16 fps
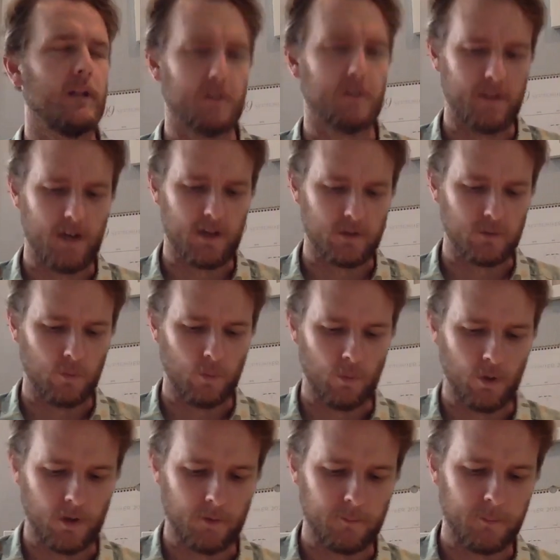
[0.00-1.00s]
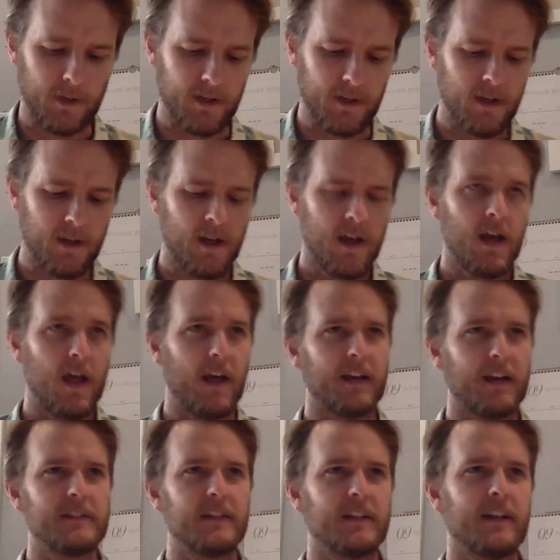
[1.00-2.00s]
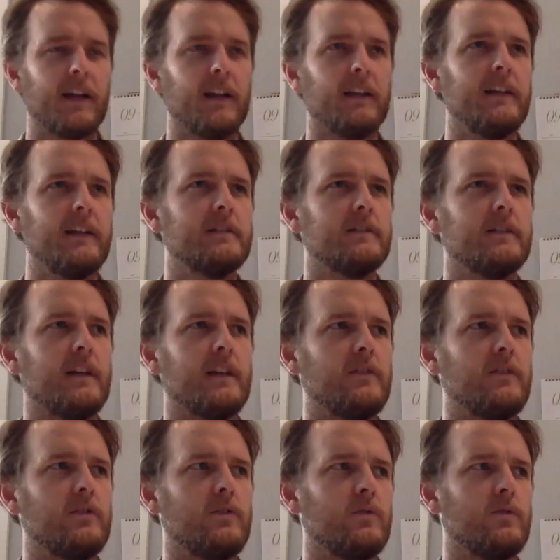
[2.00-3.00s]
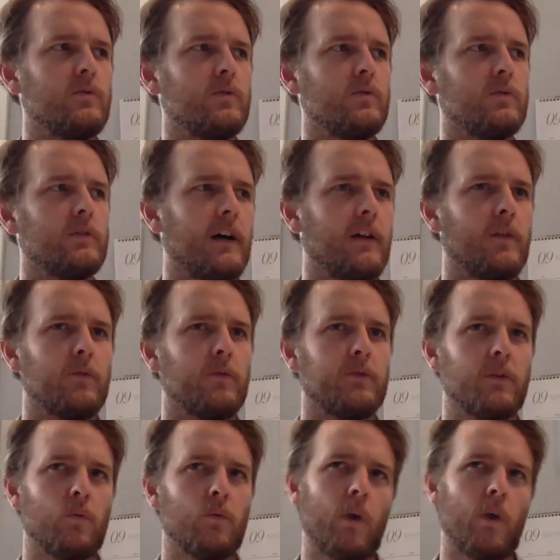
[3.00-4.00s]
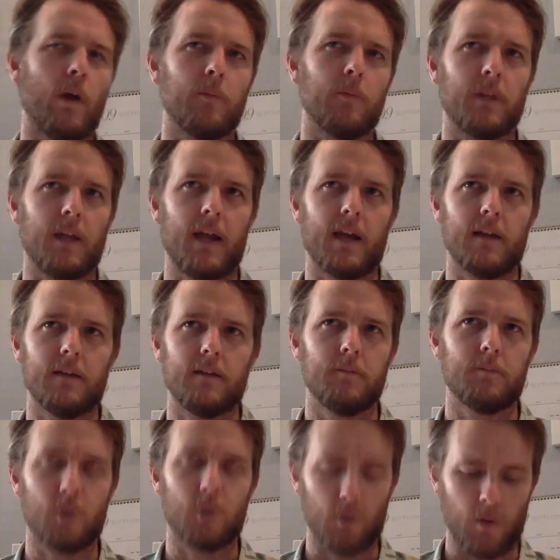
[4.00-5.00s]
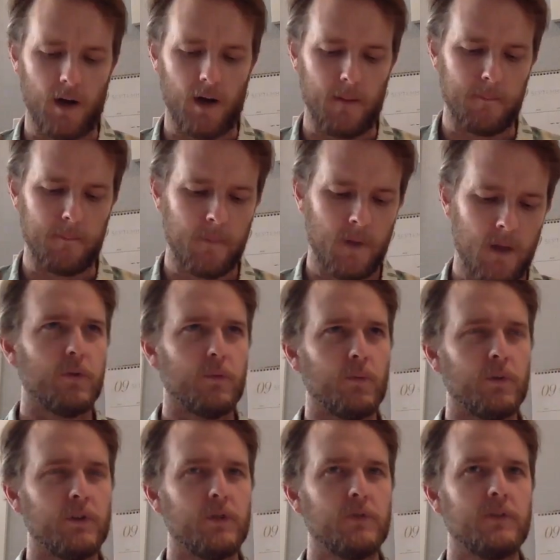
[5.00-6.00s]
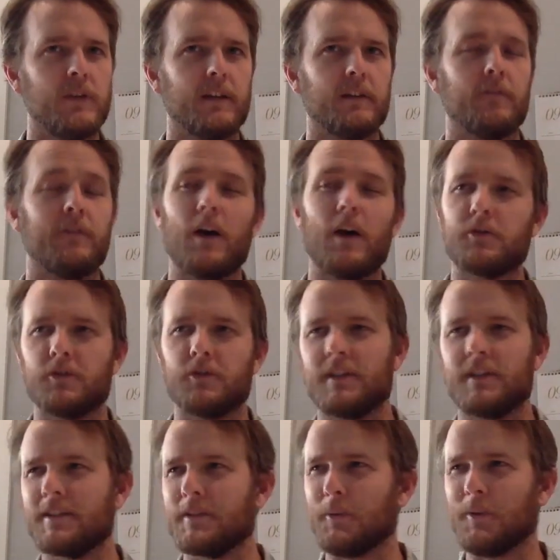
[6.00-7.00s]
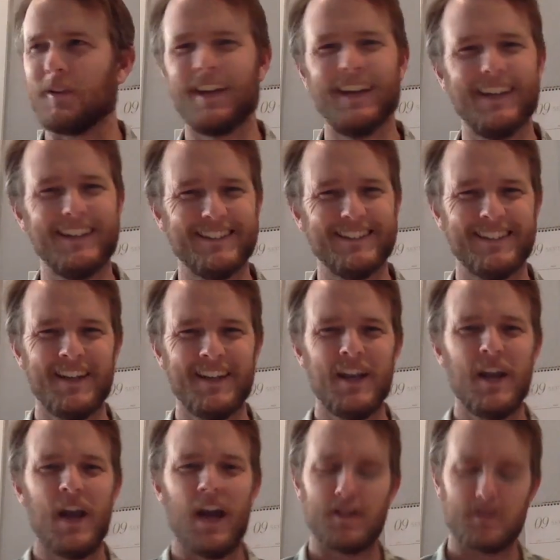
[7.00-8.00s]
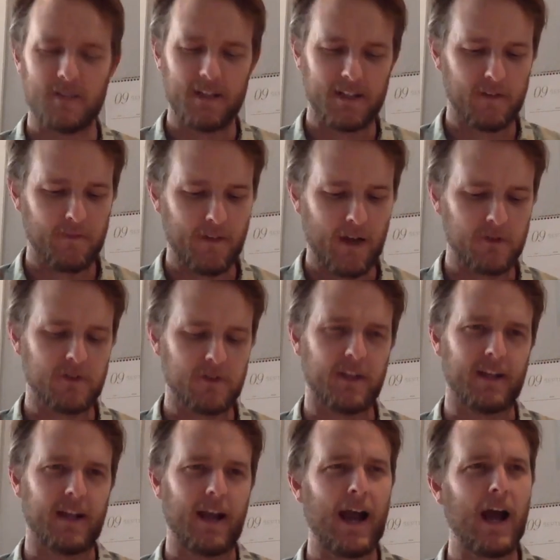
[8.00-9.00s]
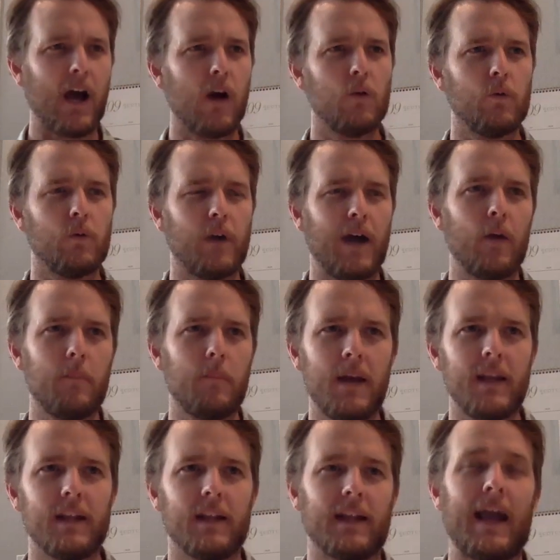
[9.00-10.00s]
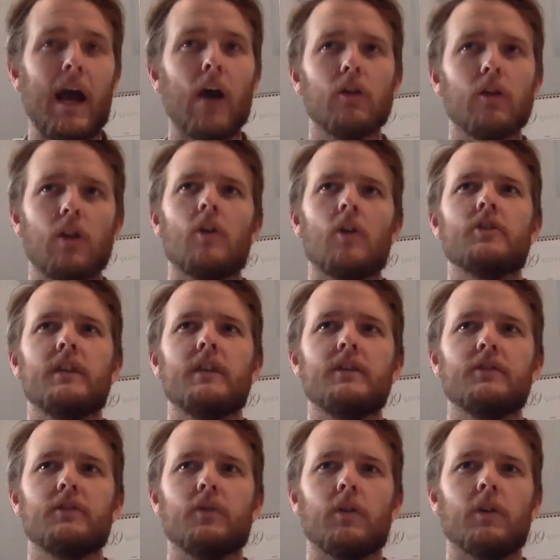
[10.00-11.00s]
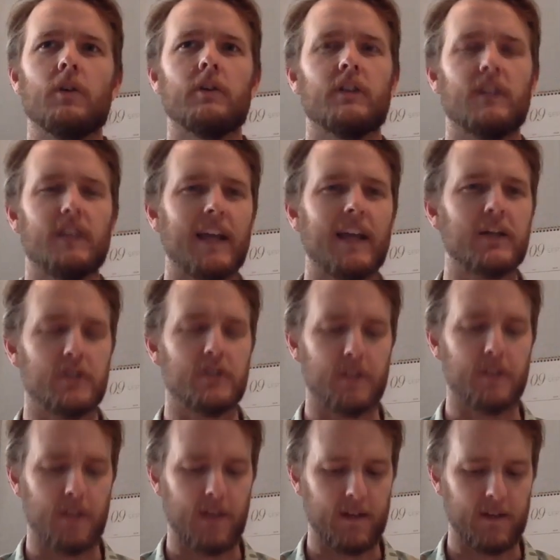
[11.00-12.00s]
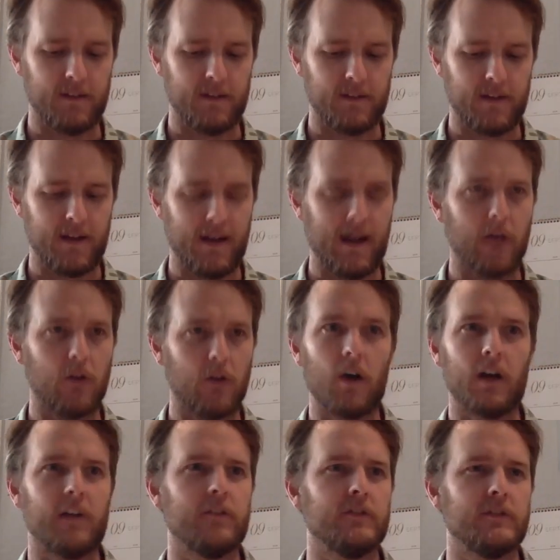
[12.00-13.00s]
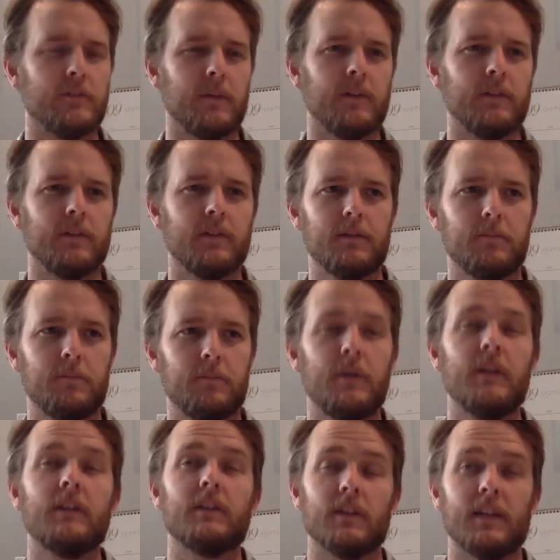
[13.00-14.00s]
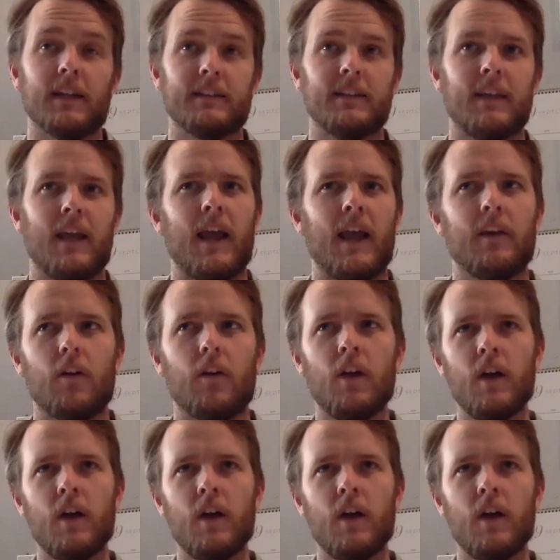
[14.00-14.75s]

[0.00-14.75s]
on the actual word, but I guess that kind of leads into your rare plant program. When you take the vouchers, that's the word, as you're taking the vouchers, like how many, like how large is your collection and how long has it been collected? And